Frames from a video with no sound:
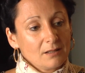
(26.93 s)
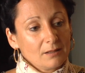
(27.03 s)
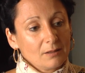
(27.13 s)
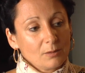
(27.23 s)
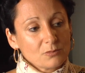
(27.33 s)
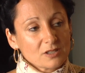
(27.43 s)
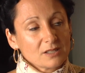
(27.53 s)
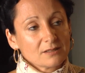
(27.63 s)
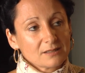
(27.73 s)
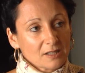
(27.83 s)

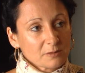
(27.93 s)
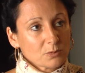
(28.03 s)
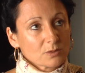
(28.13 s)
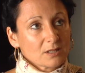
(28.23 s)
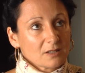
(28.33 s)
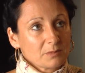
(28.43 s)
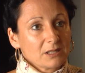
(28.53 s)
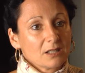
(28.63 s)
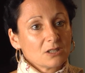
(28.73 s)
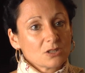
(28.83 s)
Obviously, the textbooks has
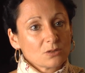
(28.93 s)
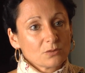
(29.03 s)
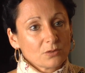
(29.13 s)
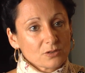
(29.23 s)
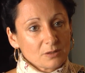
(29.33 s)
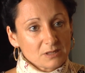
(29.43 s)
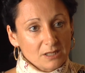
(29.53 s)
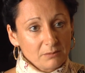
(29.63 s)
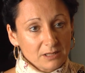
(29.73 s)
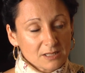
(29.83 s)
been an issue for some
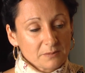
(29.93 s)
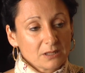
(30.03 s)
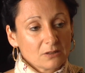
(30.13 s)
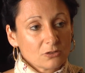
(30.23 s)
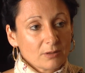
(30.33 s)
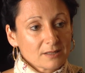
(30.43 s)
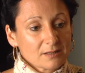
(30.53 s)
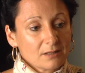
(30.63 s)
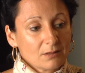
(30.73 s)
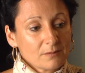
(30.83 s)
time, but it's being
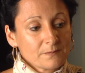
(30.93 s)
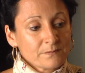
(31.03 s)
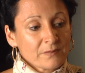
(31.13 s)
addressed now.